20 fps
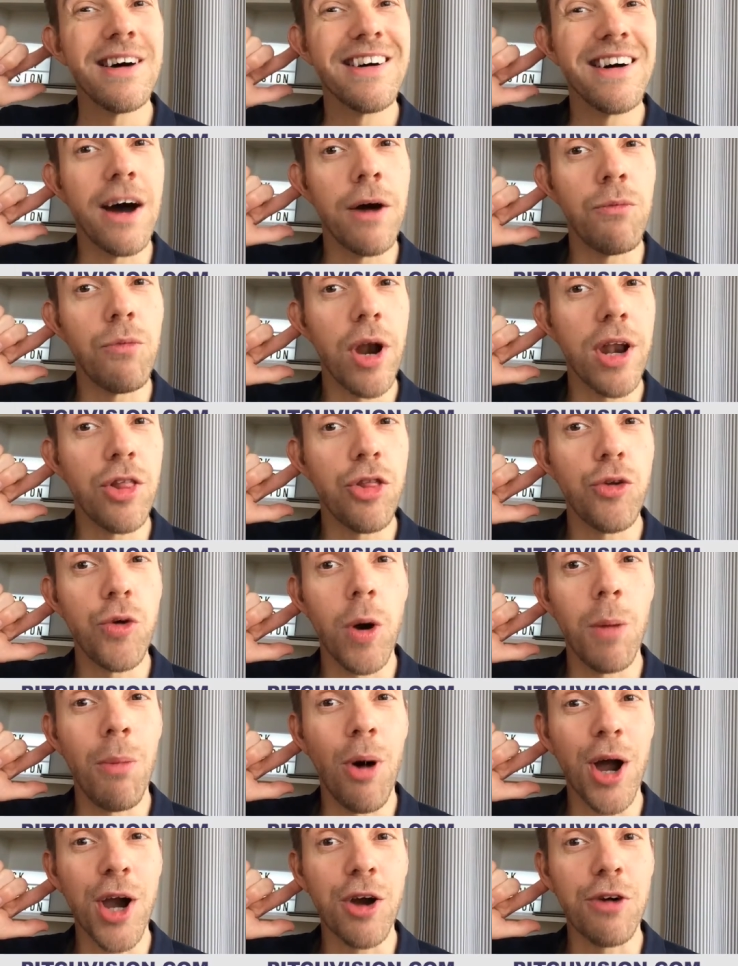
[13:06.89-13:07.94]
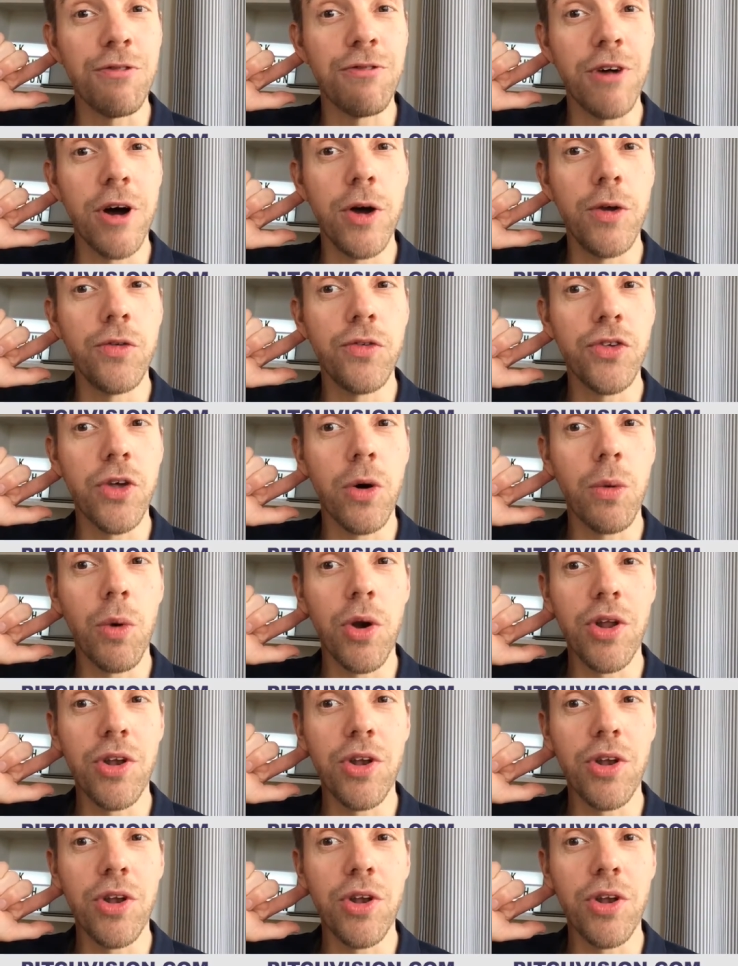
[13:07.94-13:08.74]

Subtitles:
I'm running through a microphone, so I wanted